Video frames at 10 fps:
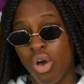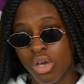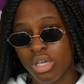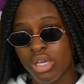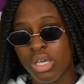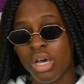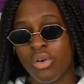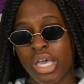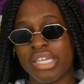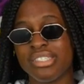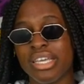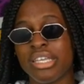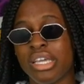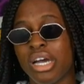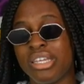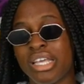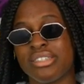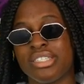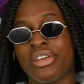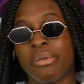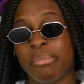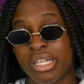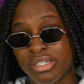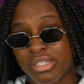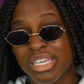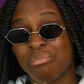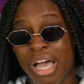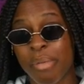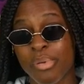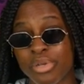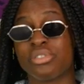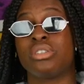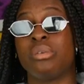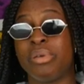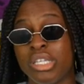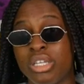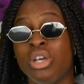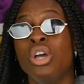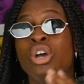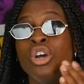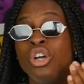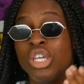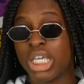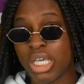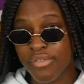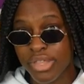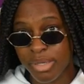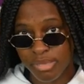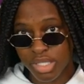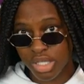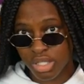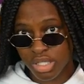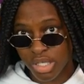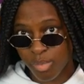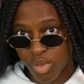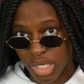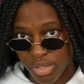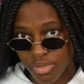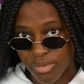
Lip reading: long. Okay, he's getting unnecessary minutes, in my personal opinion. Give them to someone